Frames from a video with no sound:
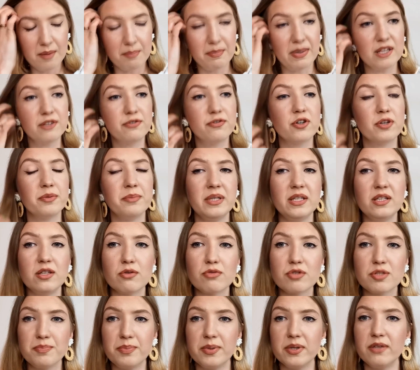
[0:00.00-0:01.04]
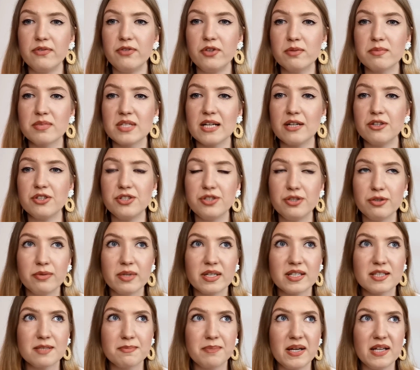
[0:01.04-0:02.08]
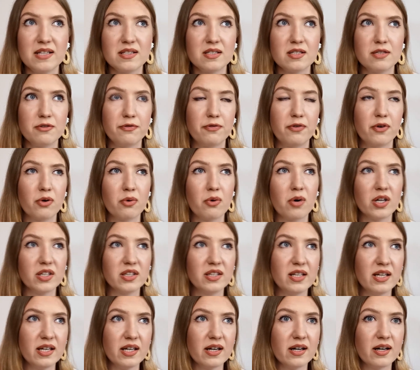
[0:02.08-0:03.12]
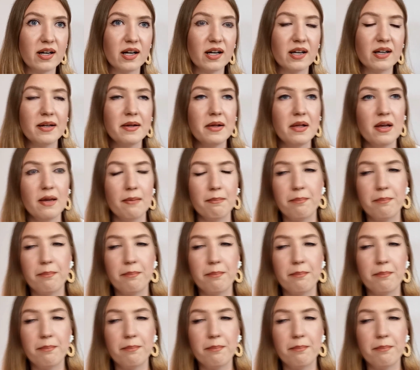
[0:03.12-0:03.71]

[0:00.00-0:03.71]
But for me, those perfumes are too expensive for what they are.